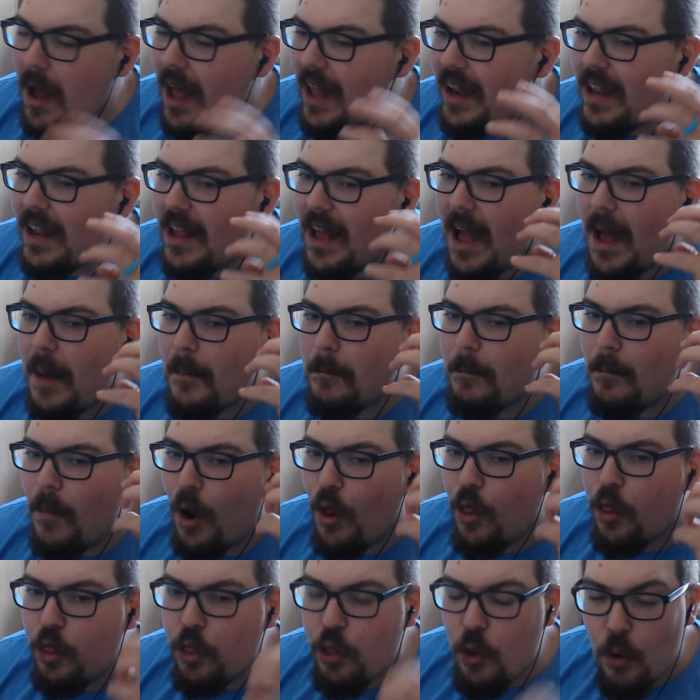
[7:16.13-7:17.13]
and
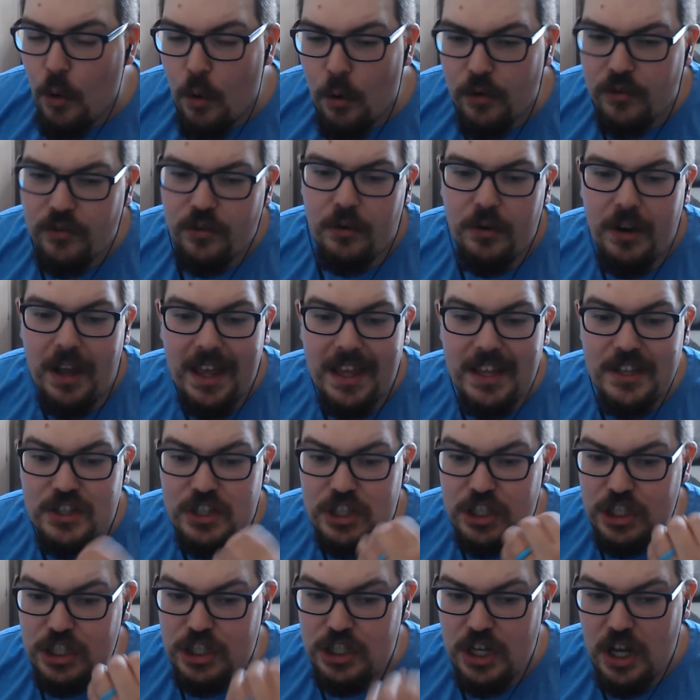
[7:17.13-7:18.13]
my thoughts on it is
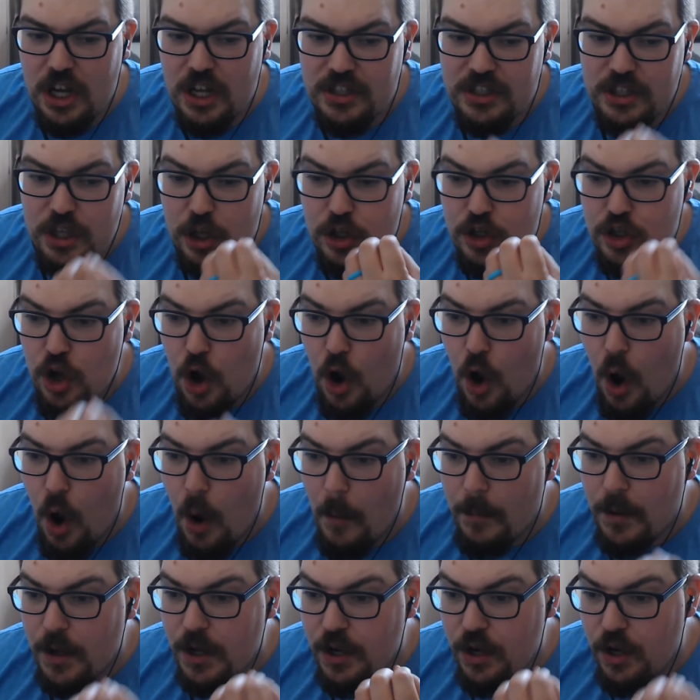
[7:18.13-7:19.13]
just
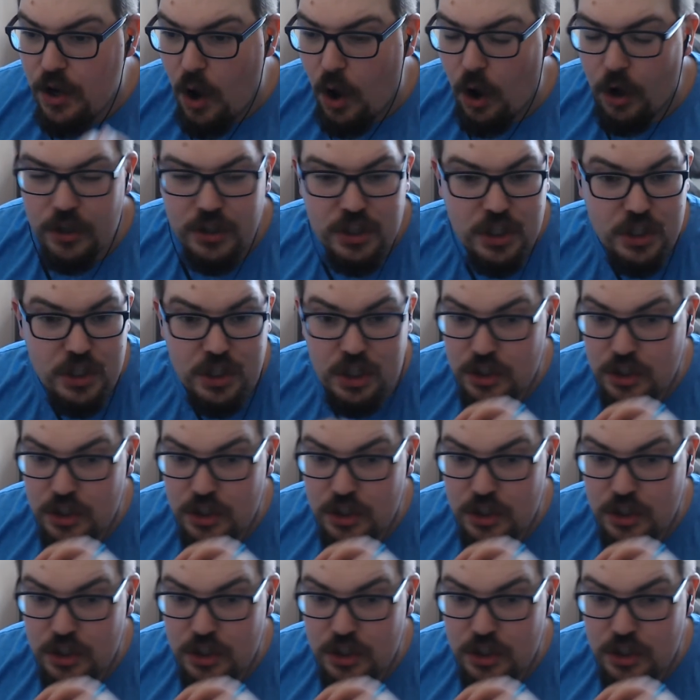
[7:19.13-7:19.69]
top notch,